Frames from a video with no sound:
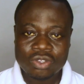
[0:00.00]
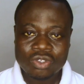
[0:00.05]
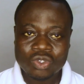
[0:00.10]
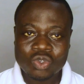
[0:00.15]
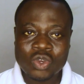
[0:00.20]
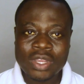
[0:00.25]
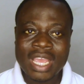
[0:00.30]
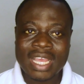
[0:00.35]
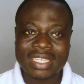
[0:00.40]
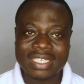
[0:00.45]

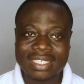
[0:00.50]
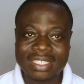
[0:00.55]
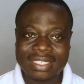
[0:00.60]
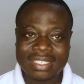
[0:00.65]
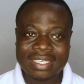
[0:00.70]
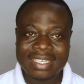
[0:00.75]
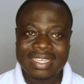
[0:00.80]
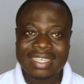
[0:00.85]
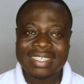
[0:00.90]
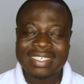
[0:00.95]
So yes,
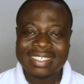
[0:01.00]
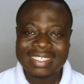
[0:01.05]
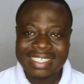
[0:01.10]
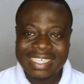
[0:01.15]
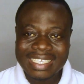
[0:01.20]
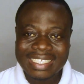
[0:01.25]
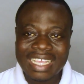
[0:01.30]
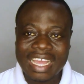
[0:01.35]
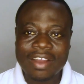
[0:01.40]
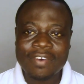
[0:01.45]

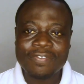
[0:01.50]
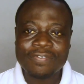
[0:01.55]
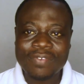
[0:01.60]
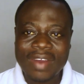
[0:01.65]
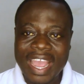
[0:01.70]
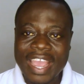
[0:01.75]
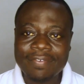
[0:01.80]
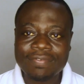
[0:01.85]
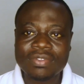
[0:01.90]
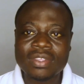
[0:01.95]
these are
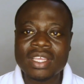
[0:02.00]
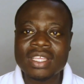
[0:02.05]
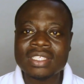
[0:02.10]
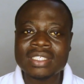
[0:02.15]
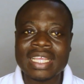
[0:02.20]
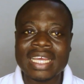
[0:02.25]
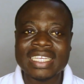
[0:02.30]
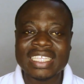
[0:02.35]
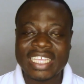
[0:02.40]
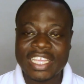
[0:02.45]
5
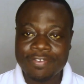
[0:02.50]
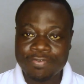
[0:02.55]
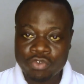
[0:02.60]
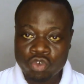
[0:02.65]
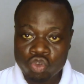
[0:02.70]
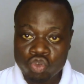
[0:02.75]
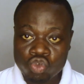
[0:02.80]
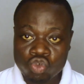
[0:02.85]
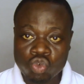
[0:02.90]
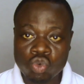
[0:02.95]
things that if
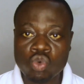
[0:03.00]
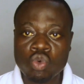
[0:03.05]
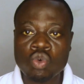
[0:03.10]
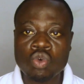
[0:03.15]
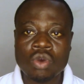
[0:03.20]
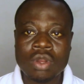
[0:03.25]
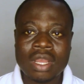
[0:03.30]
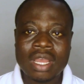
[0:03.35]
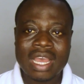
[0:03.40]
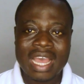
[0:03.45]
you
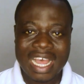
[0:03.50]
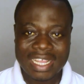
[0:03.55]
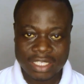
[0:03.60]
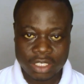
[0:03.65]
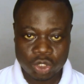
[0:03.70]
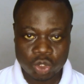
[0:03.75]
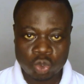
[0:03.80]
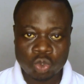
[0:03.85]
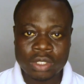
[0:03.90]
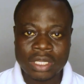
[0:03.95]
do
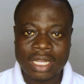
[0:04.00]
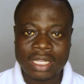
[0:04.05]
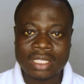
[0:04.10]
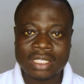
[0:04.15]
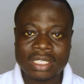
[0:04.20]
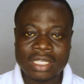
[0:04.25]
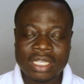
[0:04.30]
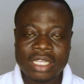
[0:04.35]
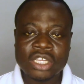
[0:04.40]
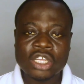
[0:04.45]
as a
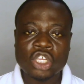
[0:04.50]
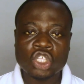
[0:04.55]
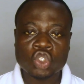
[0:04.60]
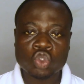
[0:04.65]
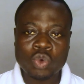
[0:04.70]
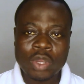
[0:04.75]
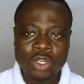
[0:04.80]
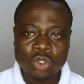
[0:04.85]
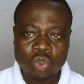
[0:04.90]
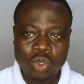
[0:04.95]
student,
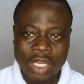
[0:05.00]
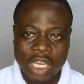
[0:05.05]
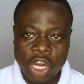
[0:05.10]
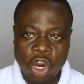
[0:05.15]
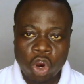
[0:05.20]
it's going to